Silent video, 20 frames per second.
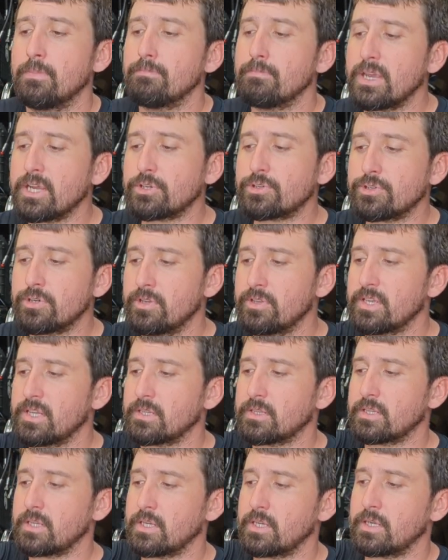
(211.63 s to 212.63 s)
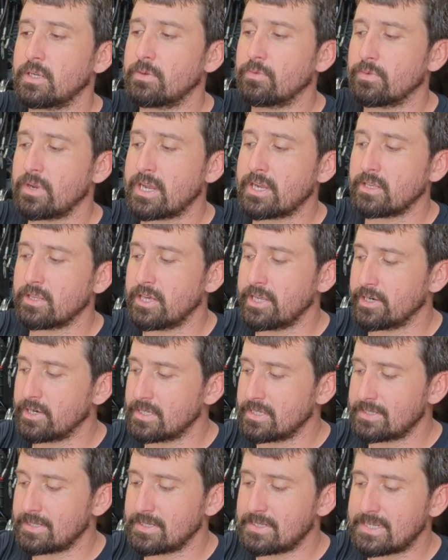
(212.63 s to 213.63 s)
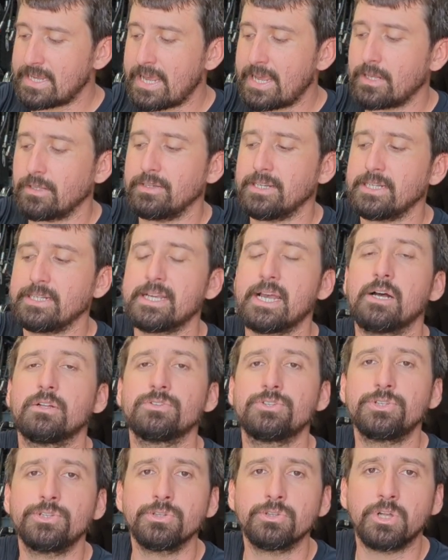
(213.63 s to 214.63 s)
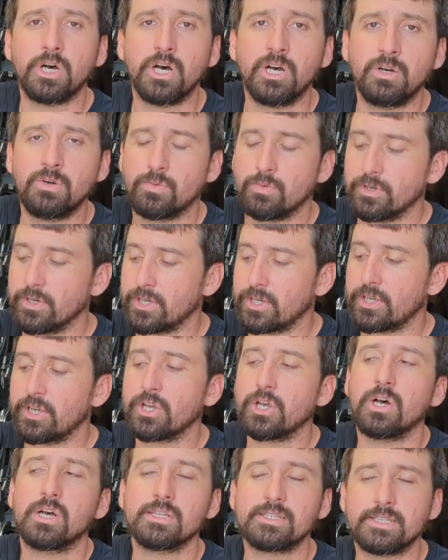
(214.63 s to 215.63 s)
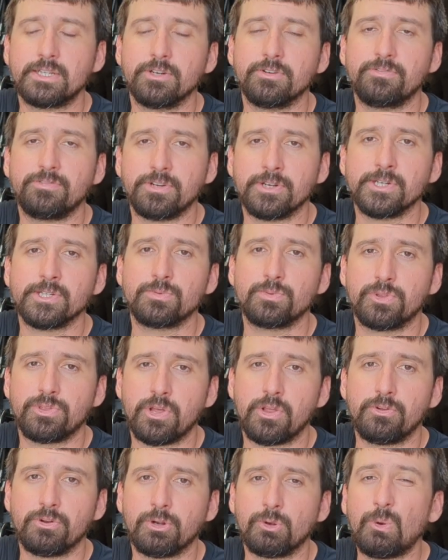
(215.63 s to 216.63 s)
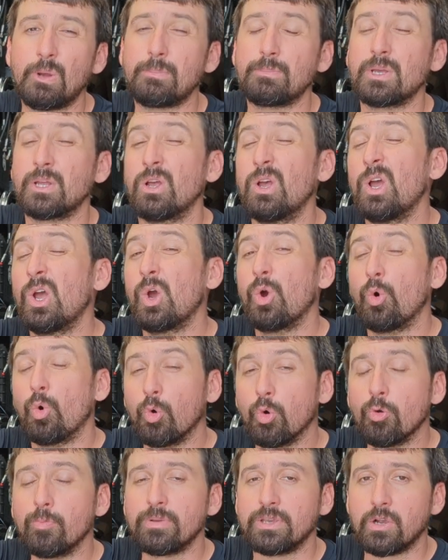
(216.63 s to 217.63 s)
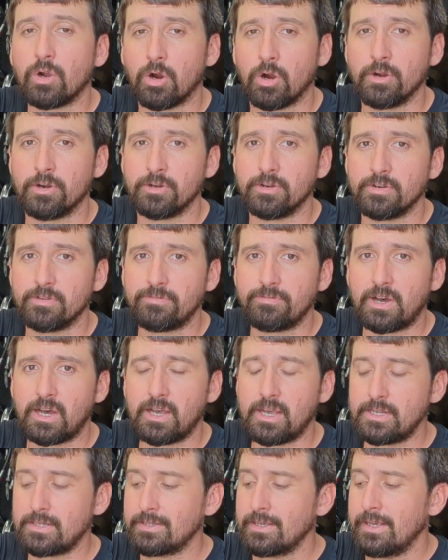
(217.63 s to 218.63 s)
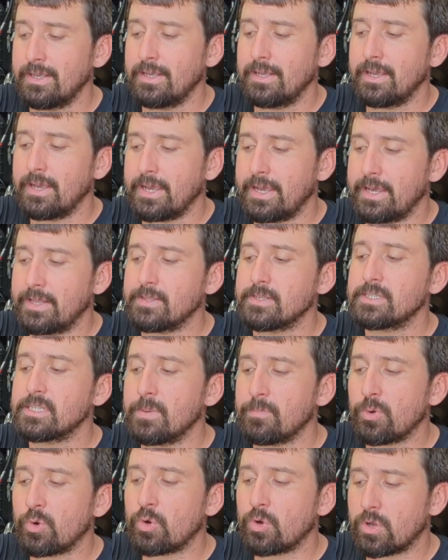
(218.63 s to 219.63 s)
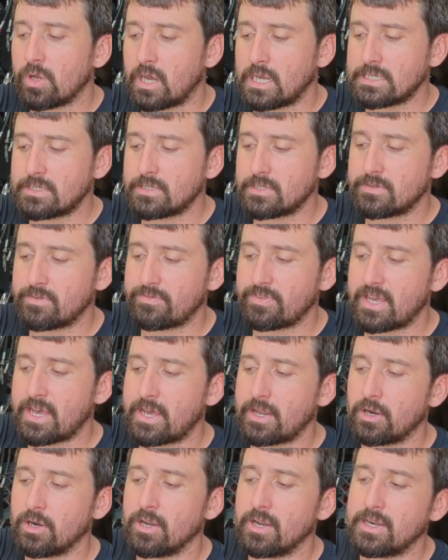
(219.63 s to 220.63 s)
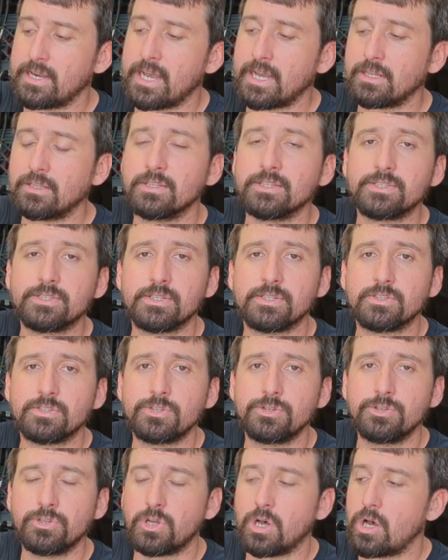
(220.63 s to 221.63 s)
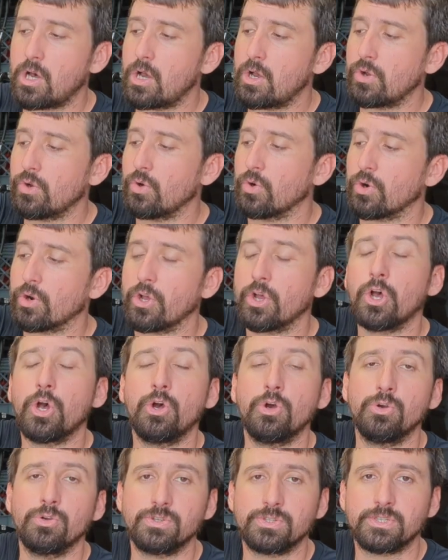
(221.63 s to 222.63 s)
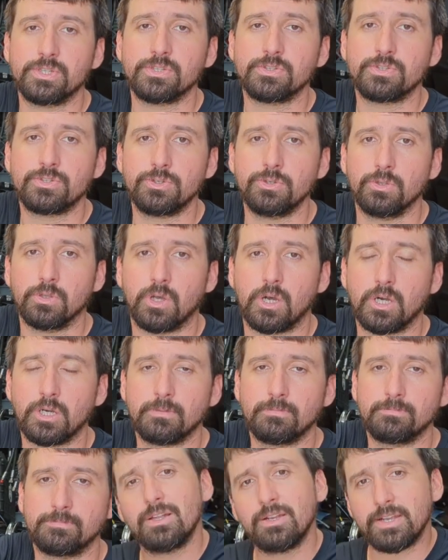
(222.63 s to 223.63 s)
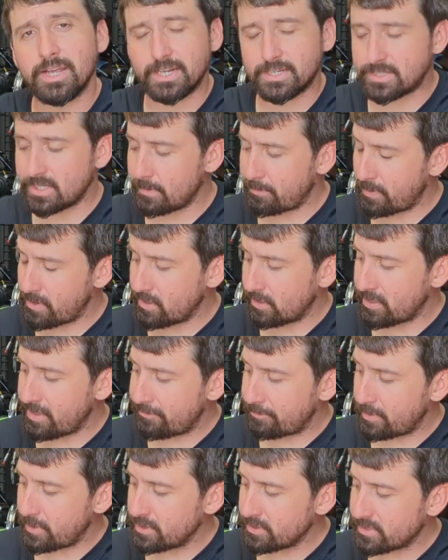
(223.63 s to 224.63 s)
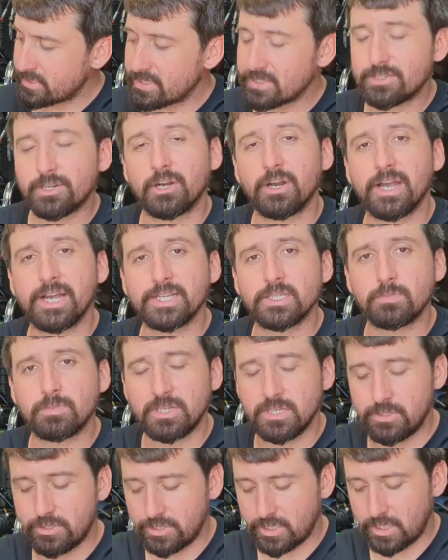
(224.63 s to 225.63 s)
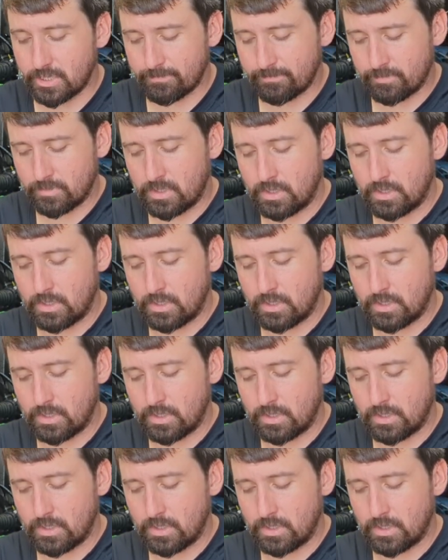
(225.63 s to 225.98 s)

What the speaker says: Make sure that the regulator isn't dangling down too low, where it could cause interference with other equipment or be harder to find. And the typical causes of that are a necklace that's too long or a hose that's too long. Next up on the left post is our SPG.